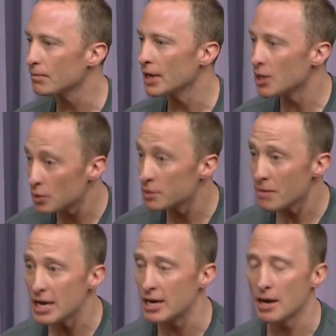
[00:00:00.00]
It was
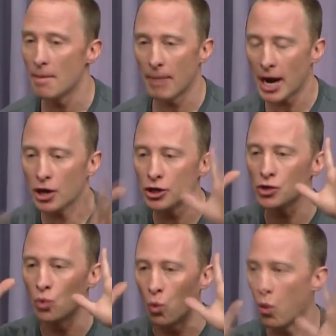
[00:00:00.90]
me, but I could
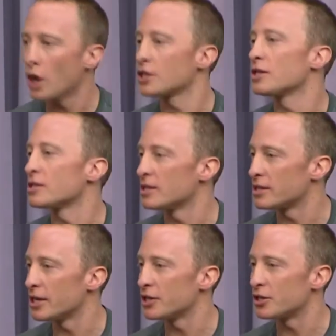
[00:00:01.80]
just watch the
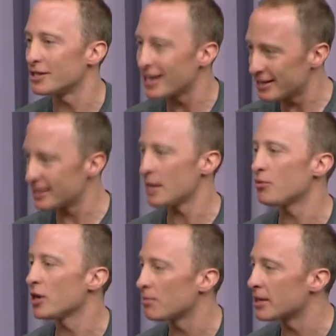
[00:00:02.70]
sensations and
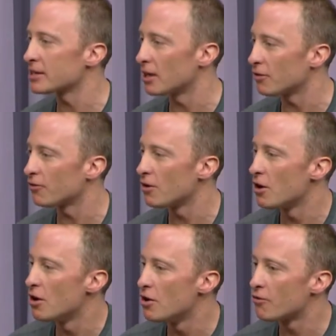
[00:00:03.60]
separate myself
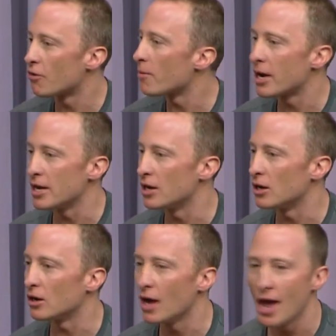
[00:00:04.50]
from my
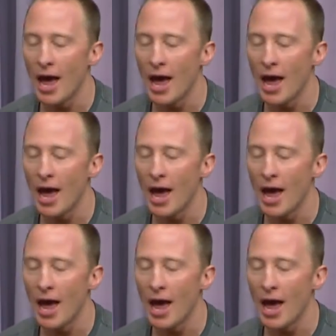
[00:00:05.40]
ego.